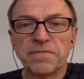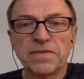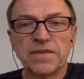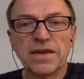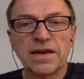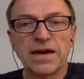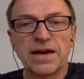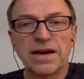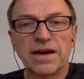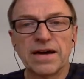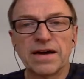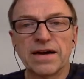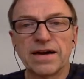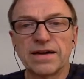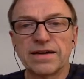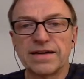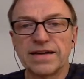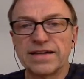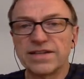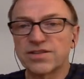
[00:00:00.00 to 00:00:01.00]

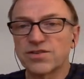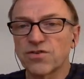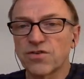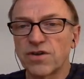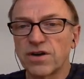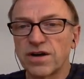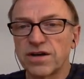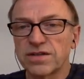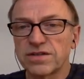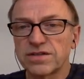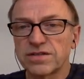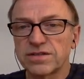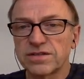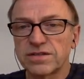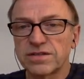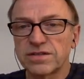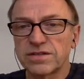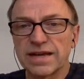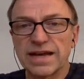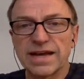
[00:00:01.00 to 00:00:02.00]
Knight's
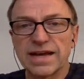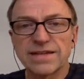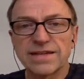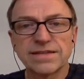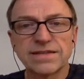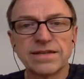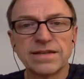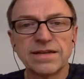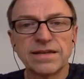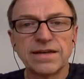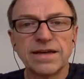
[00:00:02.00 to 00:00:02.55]
Cross, I guess.